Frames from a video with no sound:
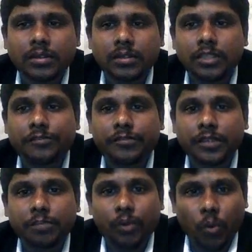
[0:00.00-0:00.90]

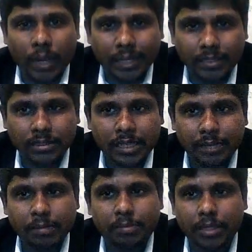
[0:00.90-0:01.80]
different providers'
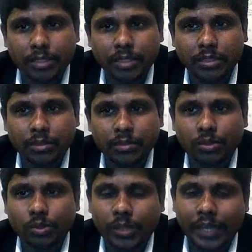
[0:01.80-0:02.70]
capability.
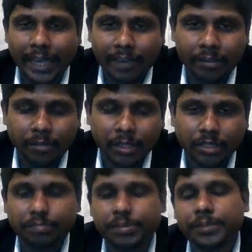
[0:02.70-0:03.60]
Do they have
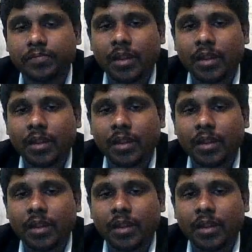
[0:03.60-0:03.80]
MADP?